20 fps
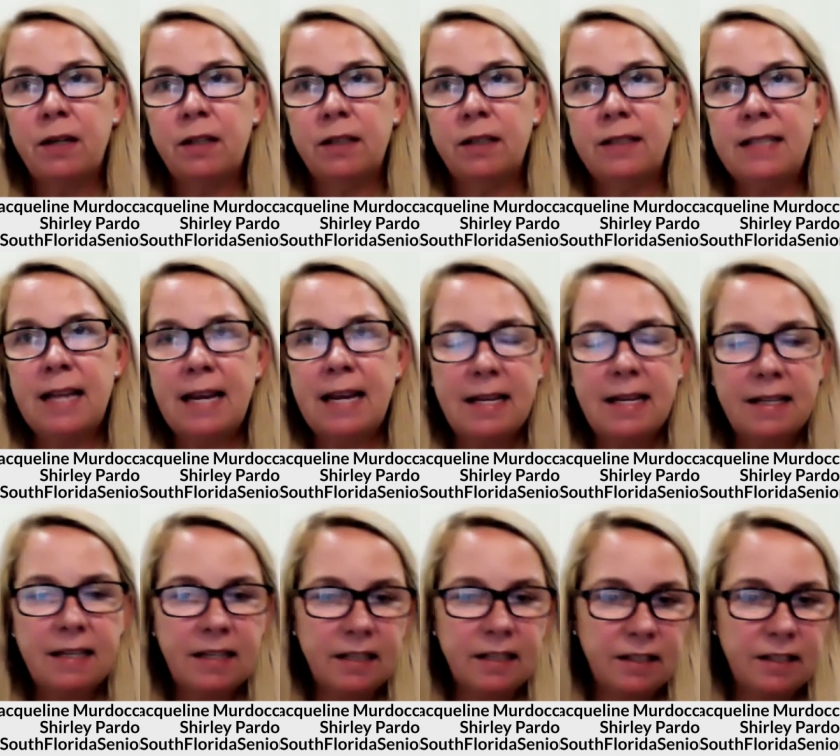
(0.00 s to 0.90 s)
take into
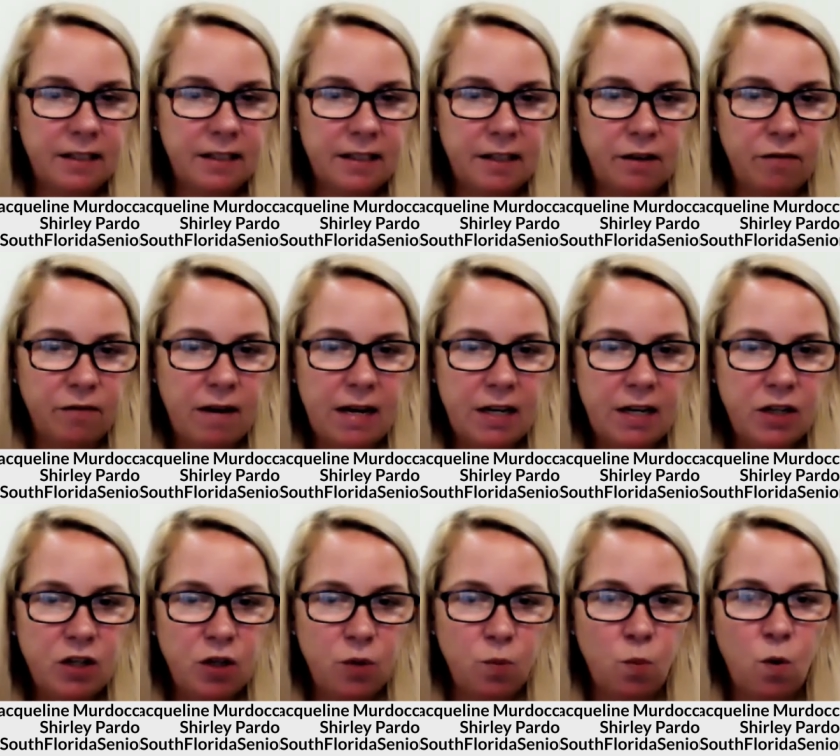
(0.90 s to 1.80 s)

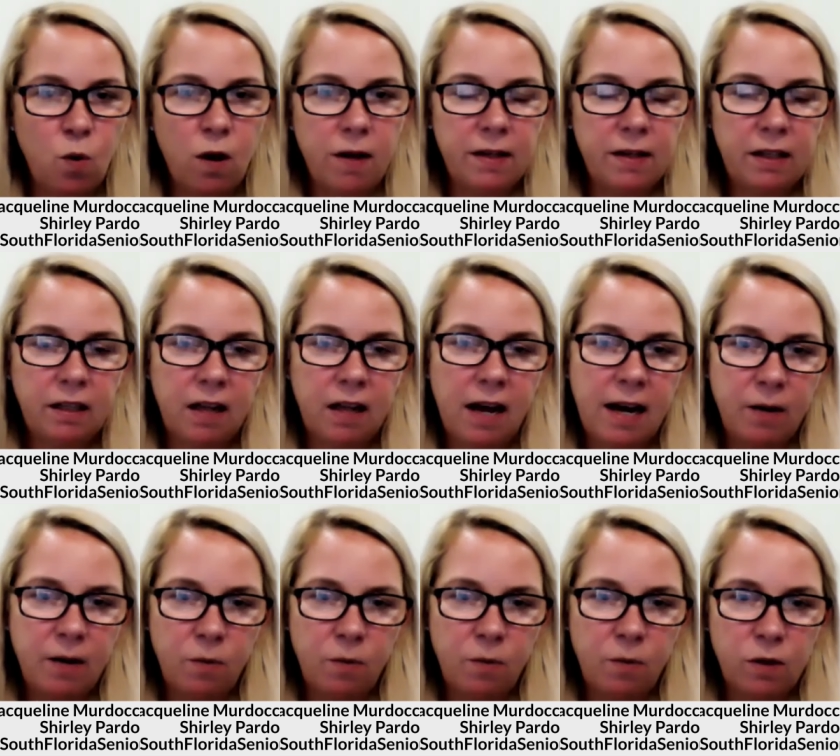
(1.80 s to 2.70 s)
consideration what the
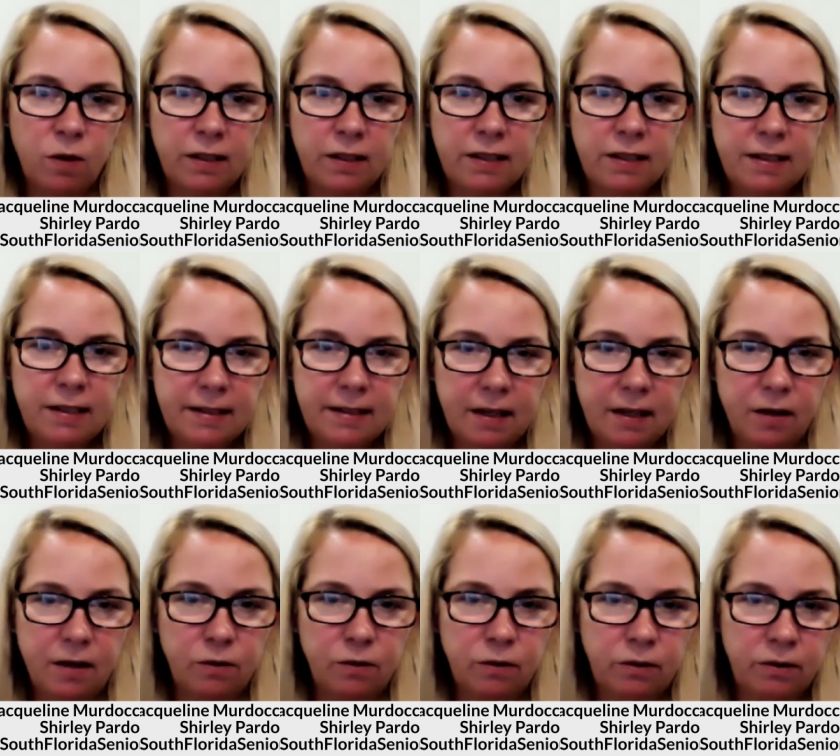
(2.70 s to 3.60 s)
client wants to
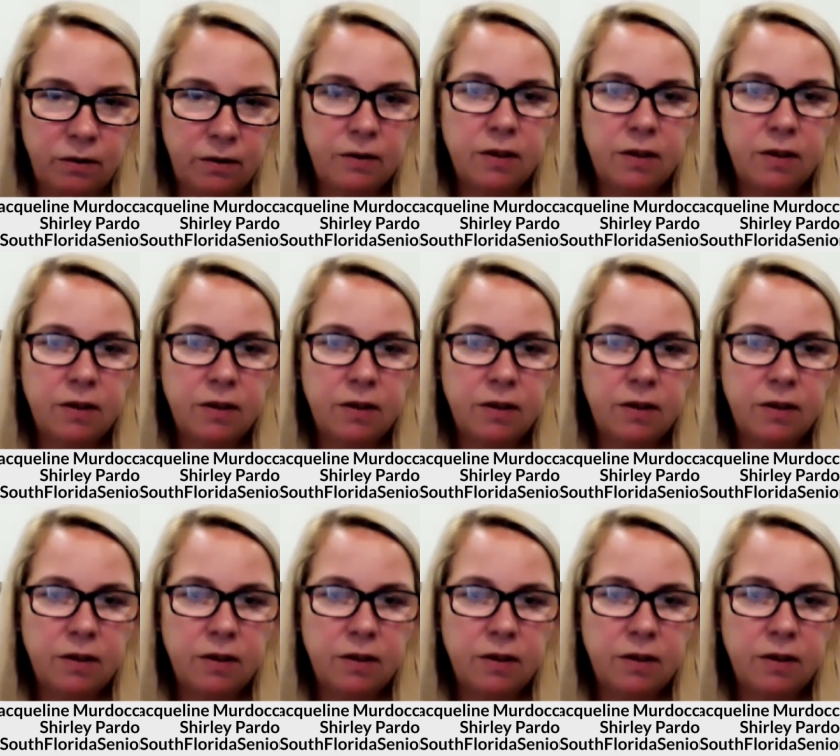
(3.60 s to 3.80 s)
sell